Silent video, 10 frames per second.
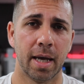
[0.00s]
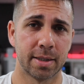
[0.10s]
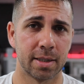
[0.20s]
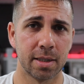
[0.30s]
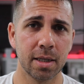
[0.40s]

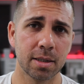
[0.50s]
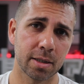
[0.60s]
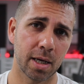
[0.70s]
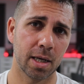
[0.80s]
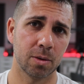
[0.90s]
SSDs
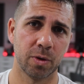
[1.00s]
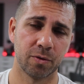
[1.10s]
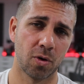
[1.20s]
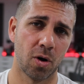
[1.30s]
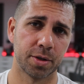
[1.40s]
and
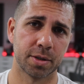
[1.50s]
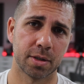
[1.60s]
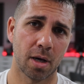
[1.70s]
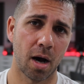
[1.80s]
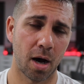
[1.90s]
we've got
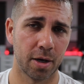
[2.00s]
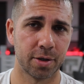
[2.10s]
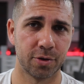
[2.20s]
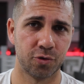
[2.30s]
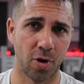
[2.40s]
hard
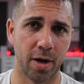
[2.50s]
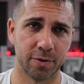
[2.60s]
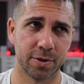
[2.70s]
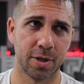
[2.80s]
drives.